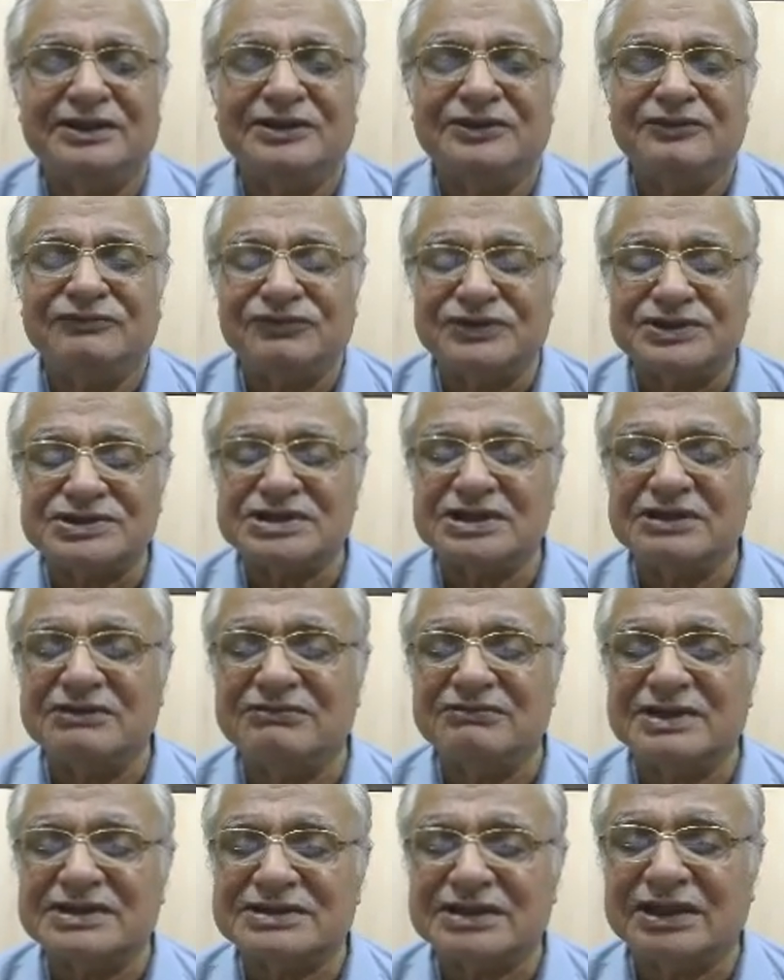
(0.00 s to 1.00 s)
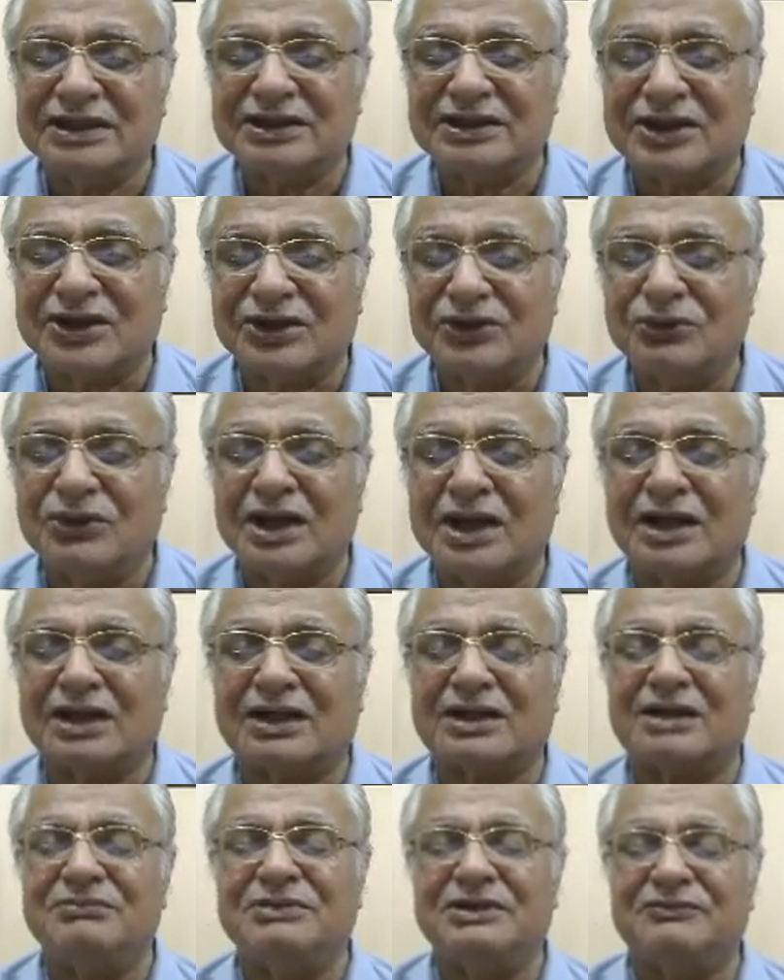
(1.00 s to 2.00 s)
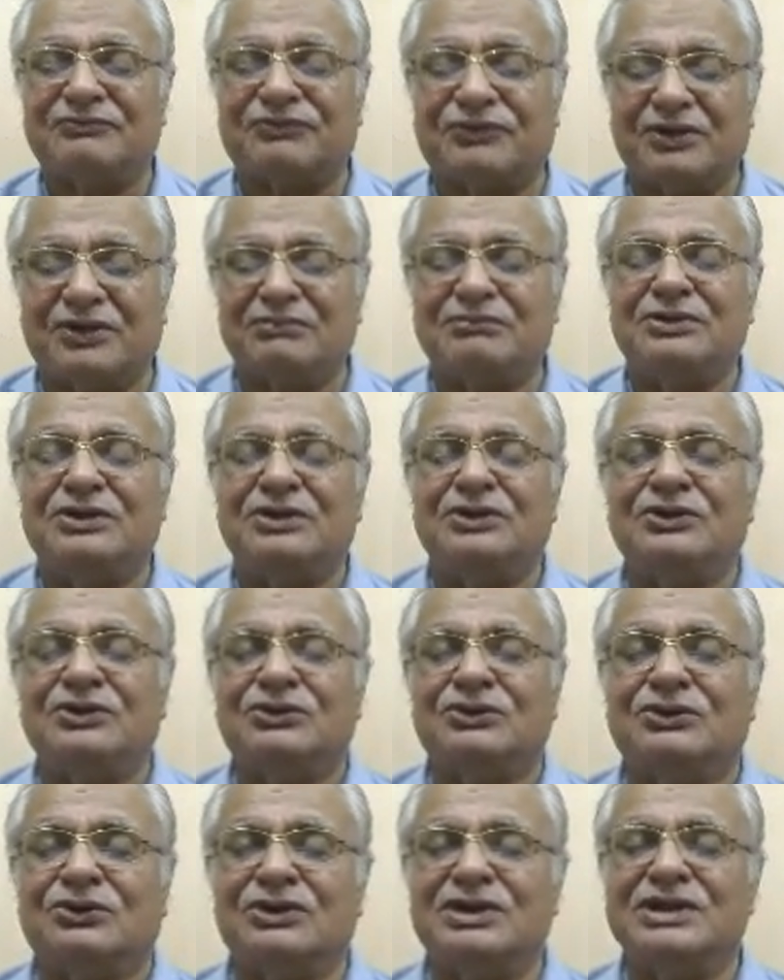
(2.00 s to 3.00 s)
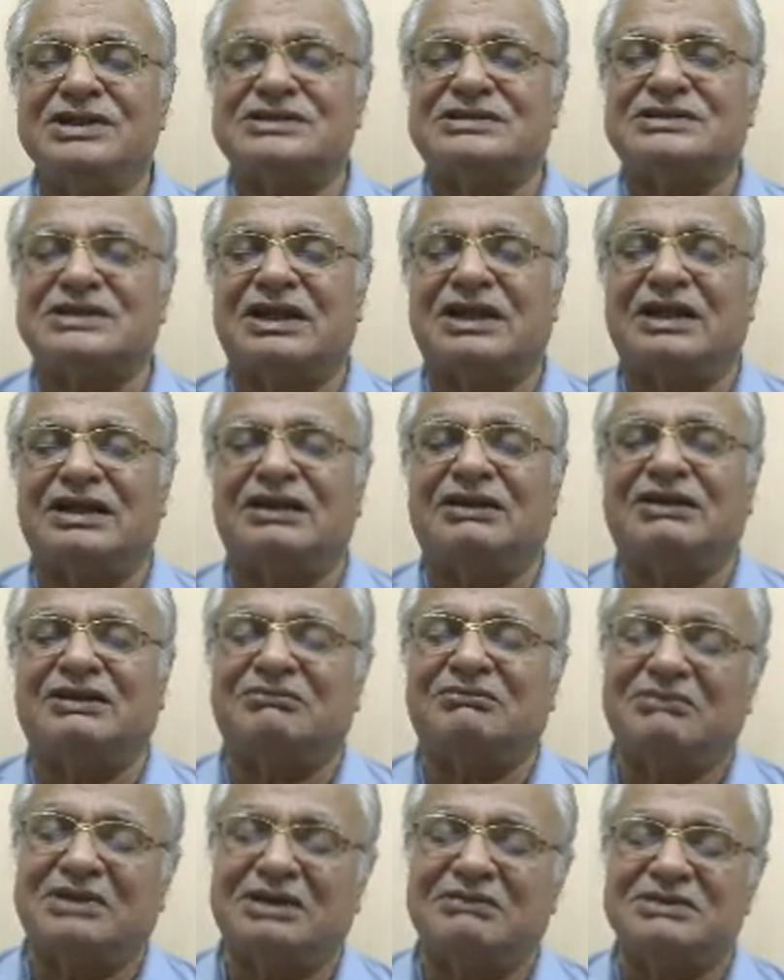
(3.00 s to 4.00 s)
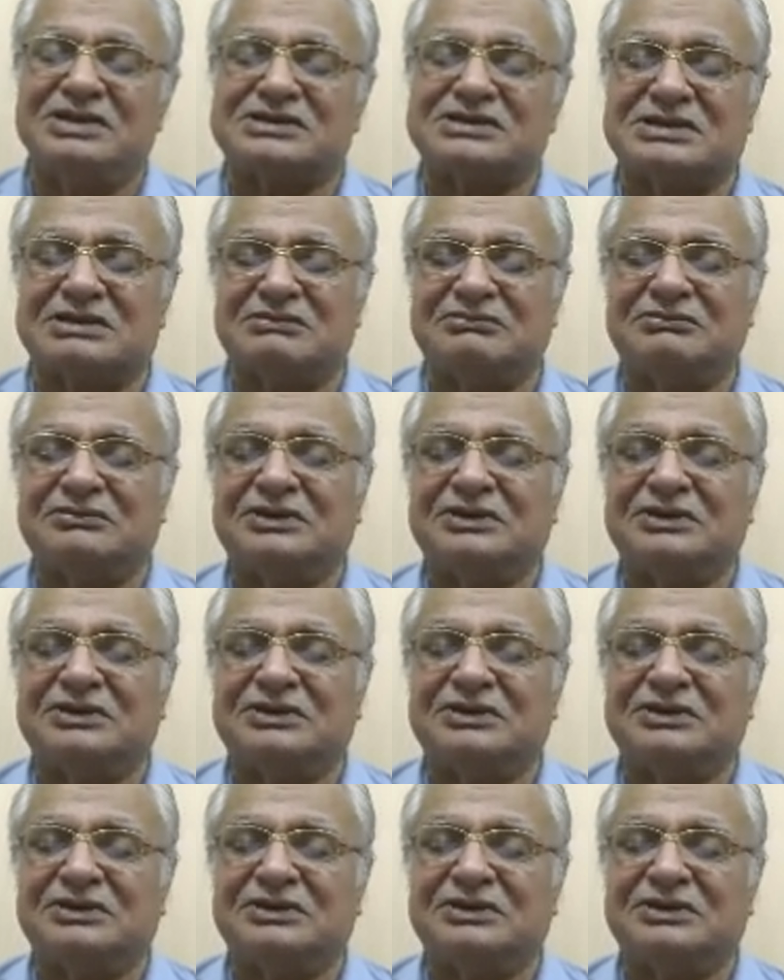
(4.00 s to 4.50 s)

Fishing vessel crew are coming from Odisha, or maybe some